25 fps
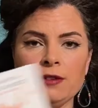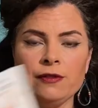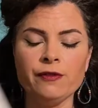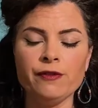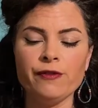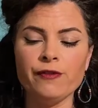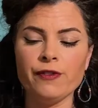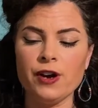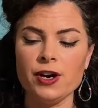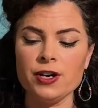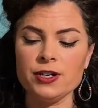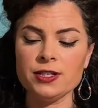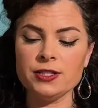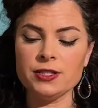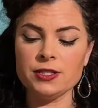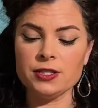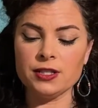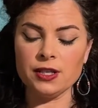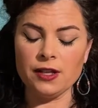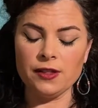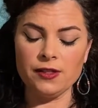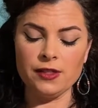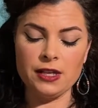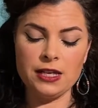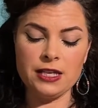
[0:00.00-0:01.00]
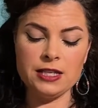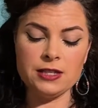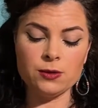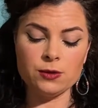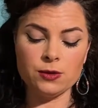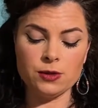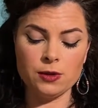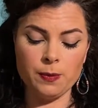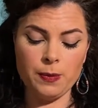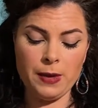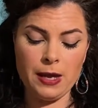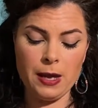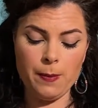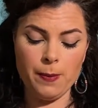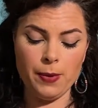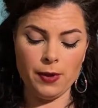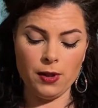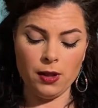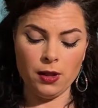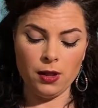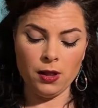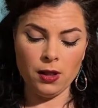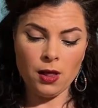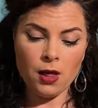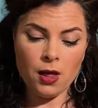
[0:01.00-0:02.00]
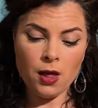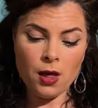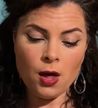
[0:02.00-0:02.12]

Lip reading: first, and these were the people